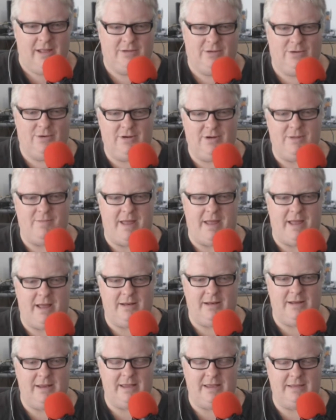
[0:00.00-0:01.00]
talk
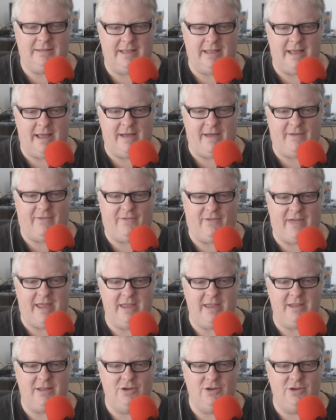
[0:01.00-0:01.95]
about is fake